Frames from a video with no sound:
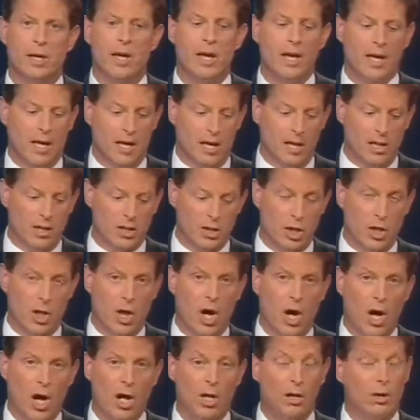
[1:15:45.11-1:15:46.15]
It is
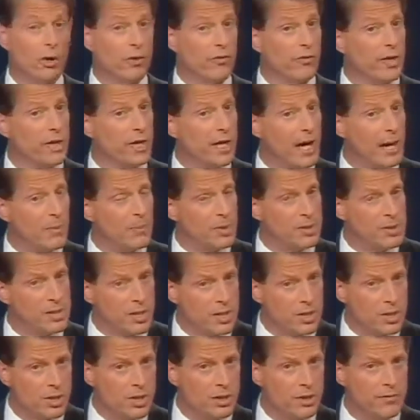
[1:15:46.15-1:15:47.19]
law over the
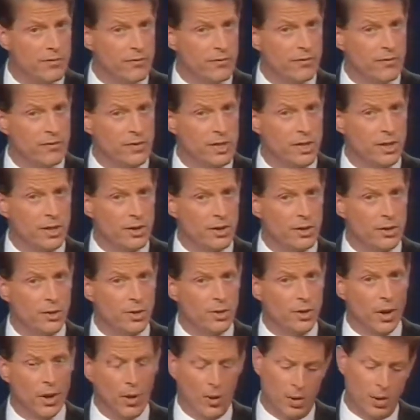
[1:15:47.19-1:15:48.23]
opposition of Senator
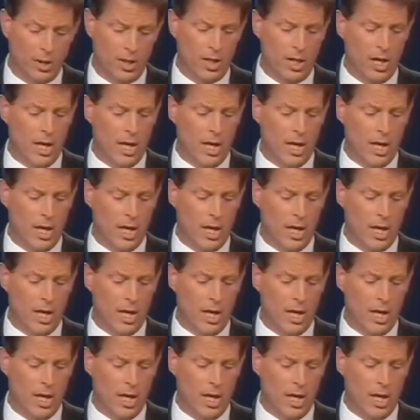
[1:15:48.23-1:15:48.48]
Dole,